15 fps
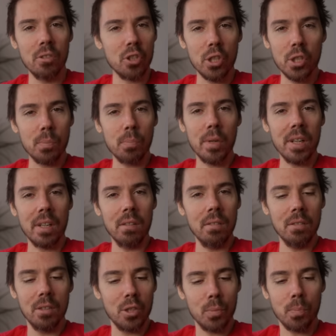Just spring.
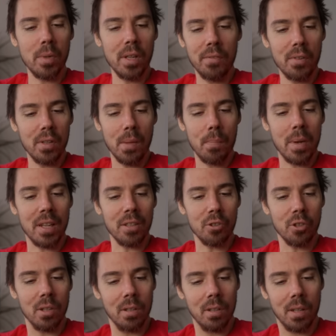Spring for the best.